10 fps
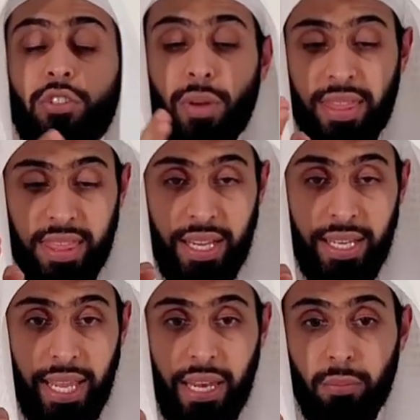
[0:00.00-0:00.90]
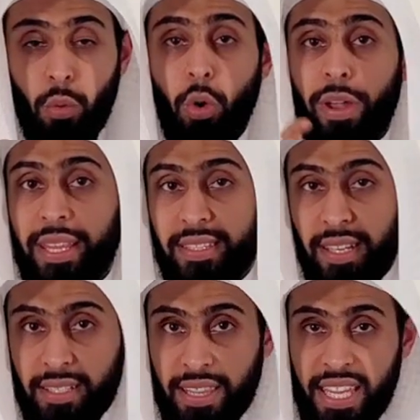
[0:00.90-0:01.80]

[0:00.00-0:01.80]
So a third and more in certain